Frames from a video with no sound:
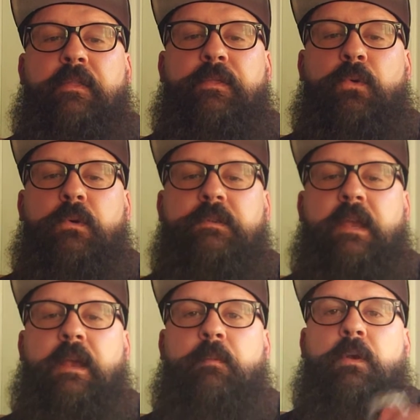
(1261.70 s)
Thor's
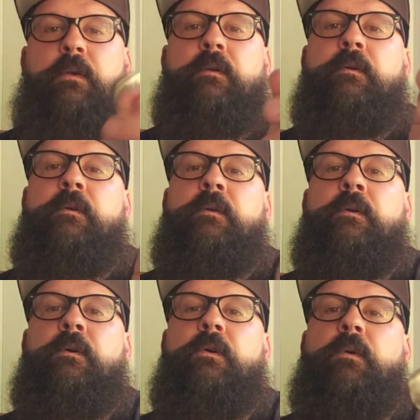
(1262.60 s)
hammer
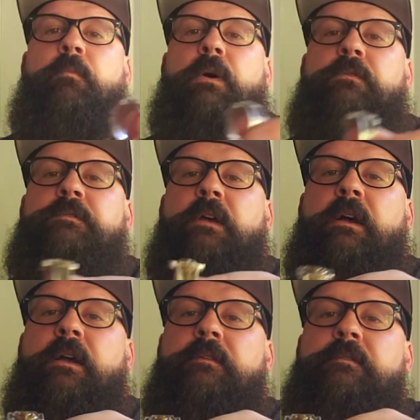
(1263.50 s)
on both
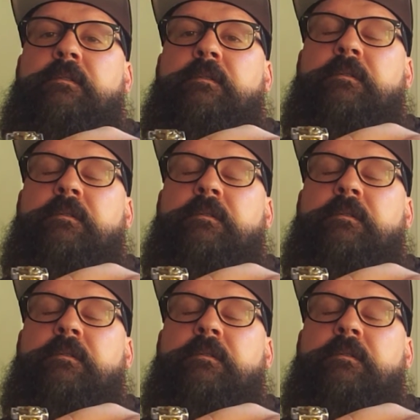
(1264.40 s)
sides.